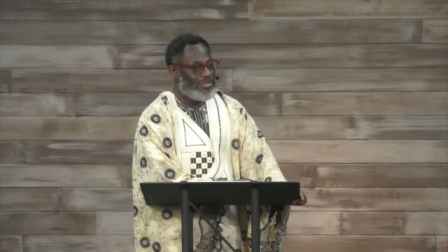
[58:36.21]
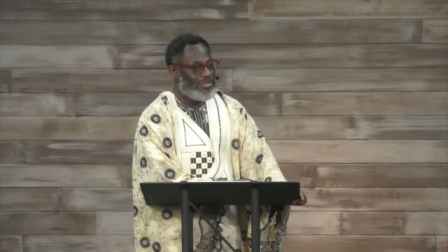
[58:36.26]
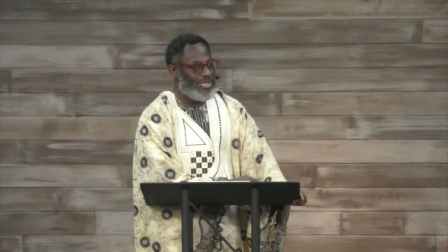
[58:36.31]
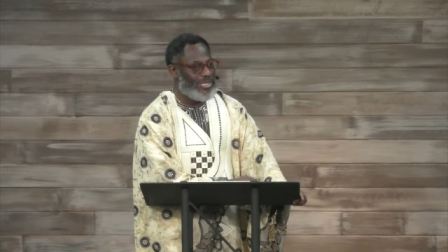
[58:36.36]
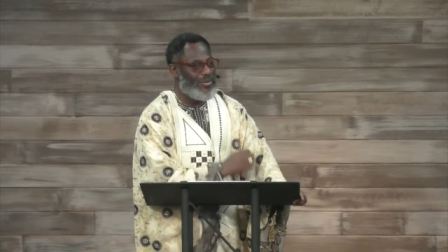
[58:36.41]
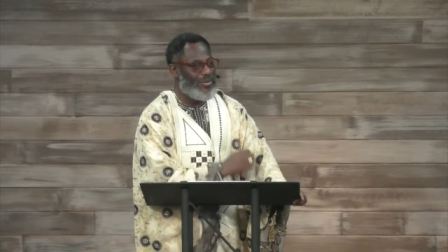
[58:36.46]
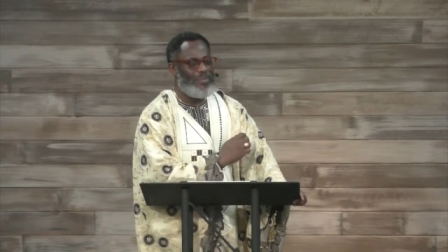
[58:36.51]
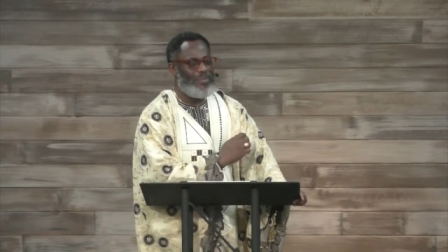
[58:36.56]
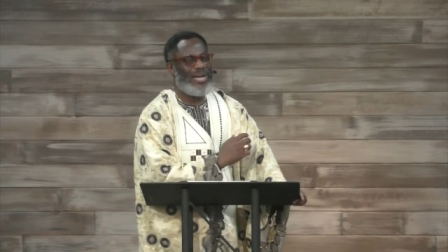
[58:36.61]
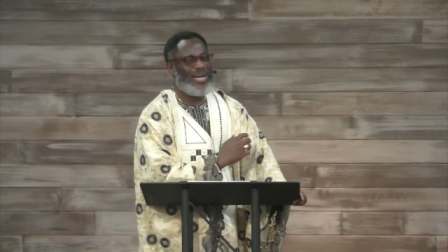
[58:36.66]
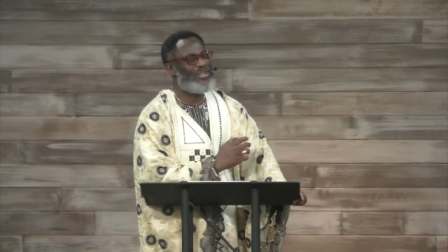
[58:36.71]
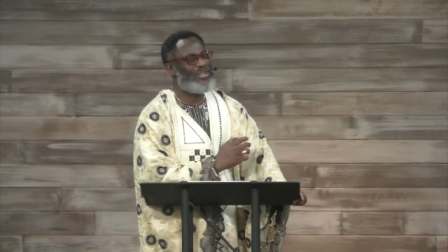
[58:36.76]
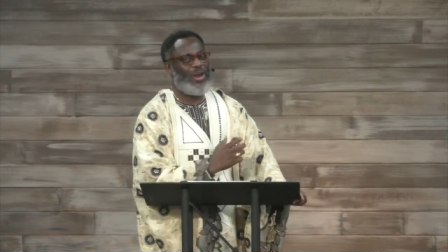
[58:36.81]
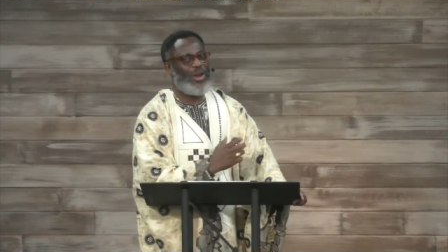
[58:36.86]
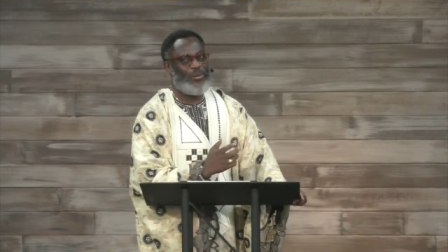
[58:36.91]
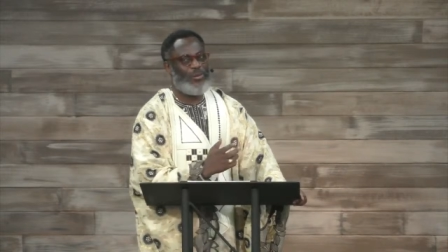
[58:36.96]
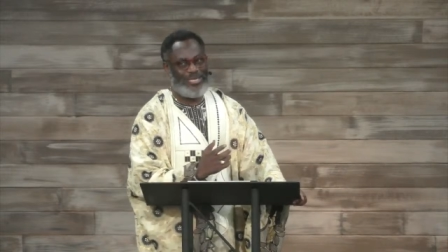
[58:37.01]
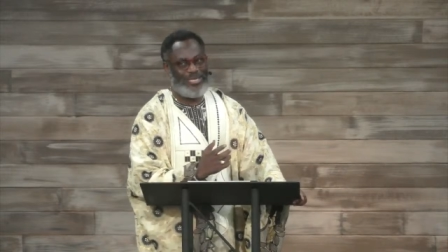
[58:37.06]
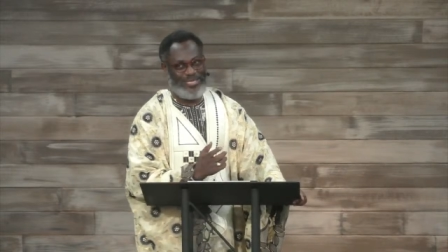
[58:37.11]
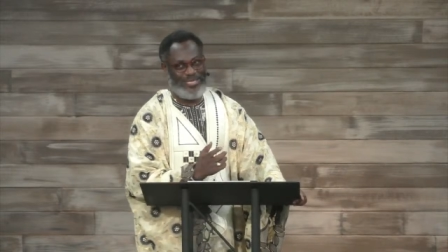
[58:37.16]
They were
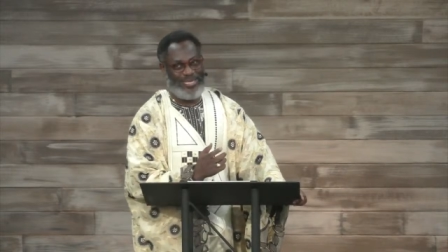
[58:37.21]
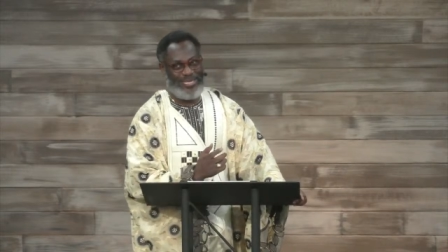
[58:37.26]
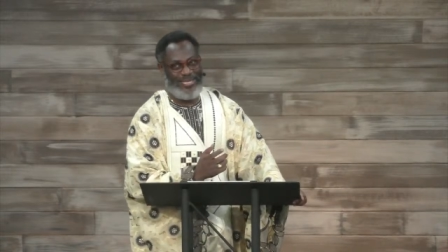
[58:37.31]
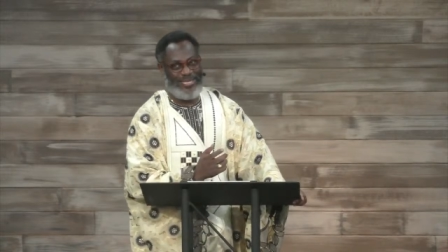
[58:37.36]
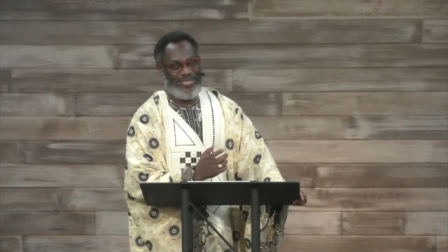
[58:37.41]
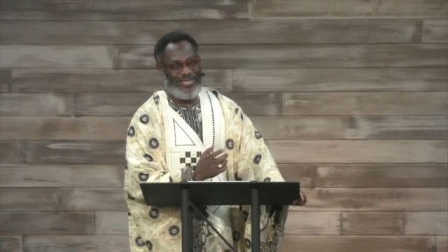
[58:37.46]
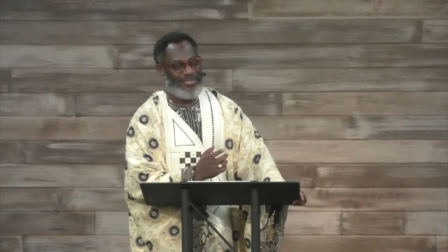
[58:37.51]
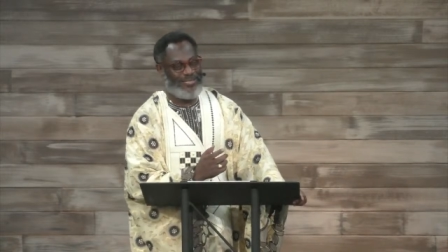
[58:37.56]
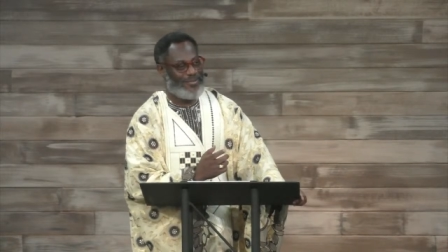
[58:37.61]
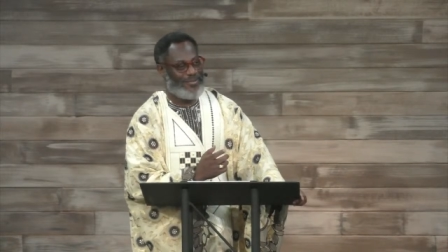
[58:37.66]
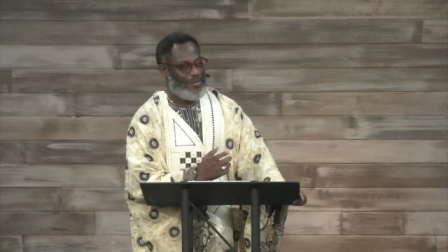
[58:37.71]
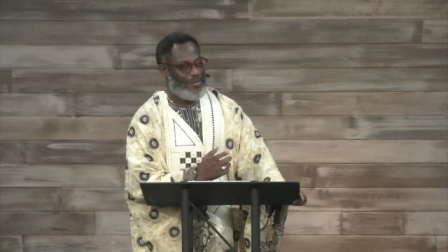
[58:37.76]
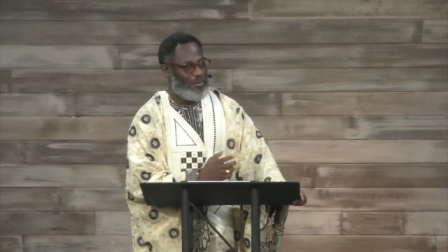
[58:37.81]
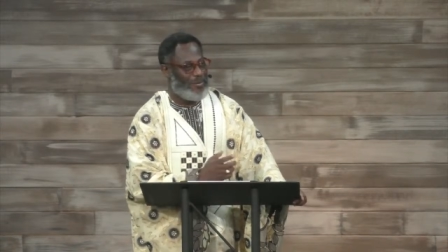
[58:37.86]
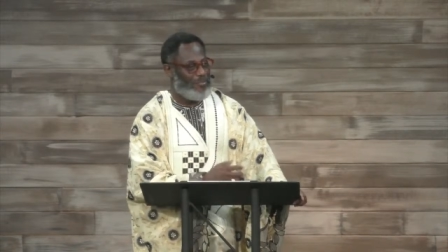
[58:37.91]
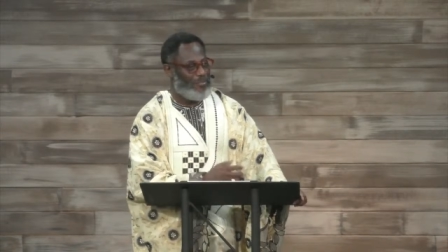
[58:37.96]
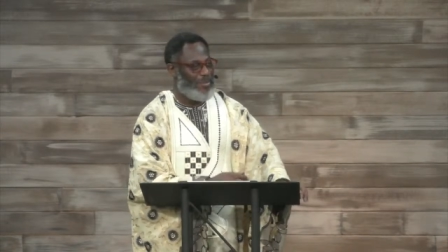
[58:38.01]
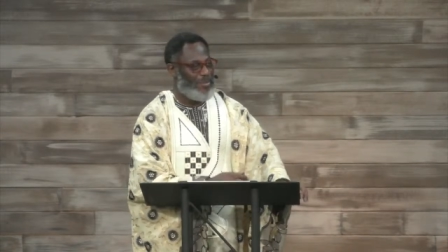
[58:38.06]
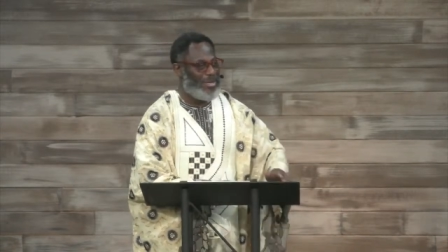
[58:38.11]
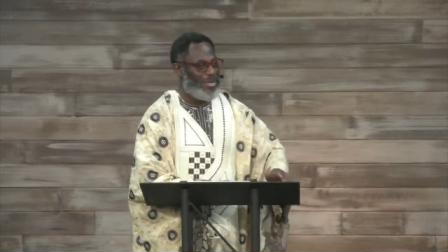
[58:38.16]
minority,
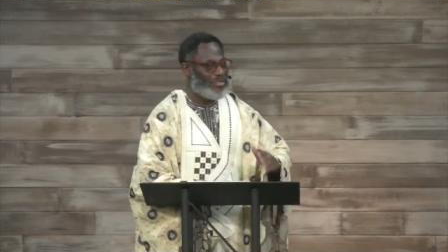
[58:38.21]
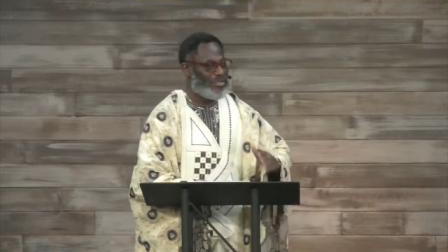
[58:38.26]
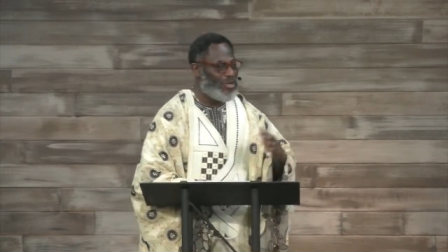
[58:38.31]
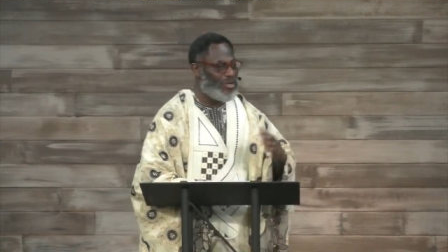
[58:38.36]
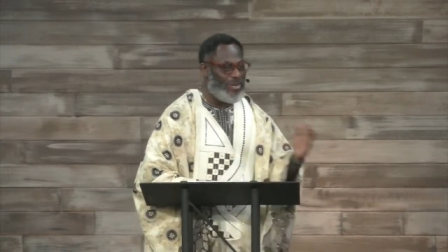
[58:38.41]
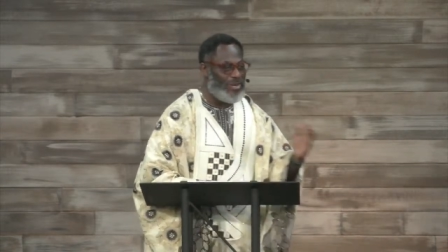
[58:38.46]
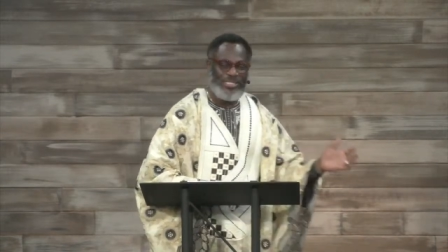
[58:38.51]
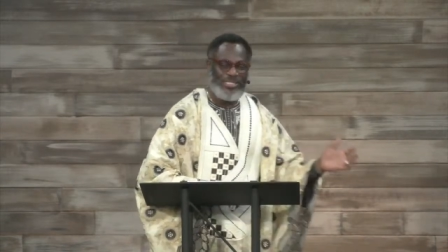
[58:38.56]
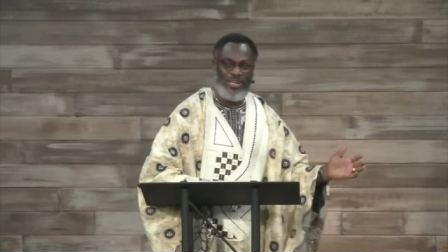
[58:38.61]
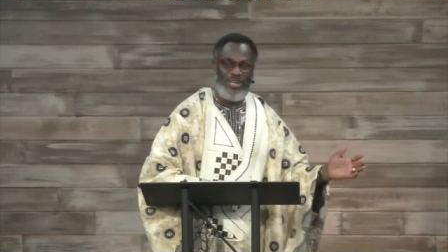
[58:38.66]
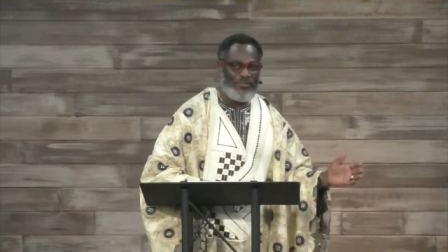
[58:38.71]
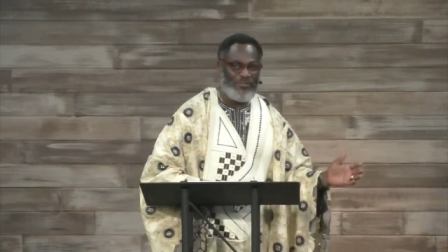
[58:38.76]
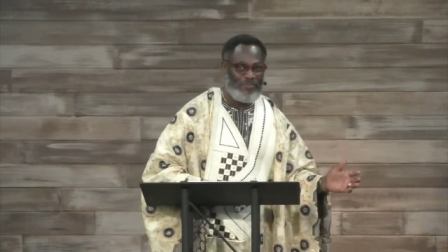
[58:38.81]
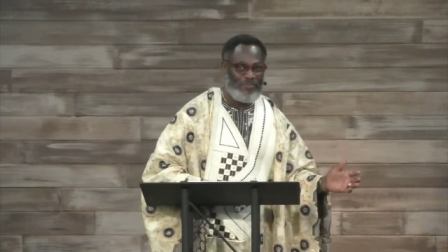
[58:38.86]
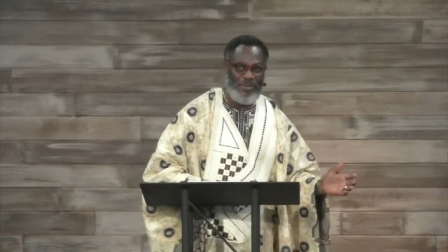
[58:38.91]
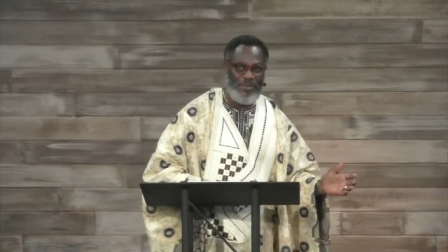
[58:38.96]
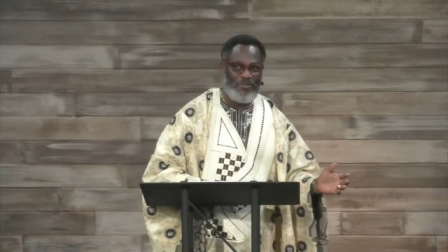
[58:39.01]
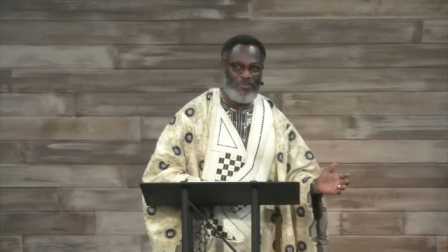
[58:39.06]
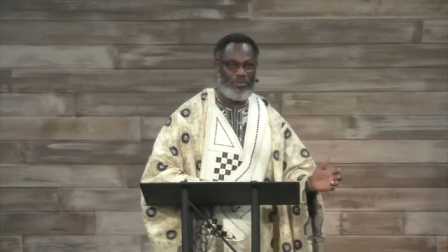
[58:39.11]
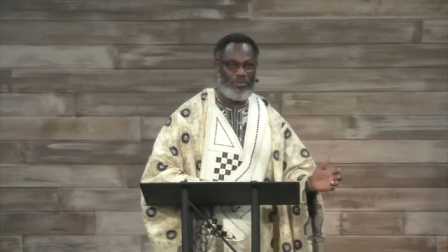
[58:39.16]
but majority of the
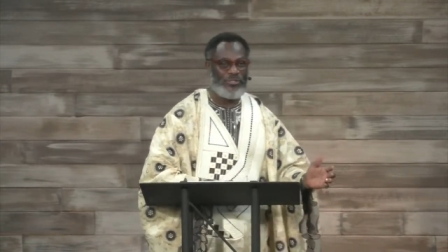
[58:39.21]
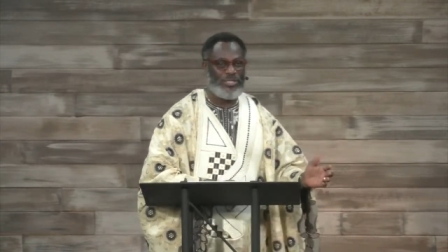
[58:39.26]
people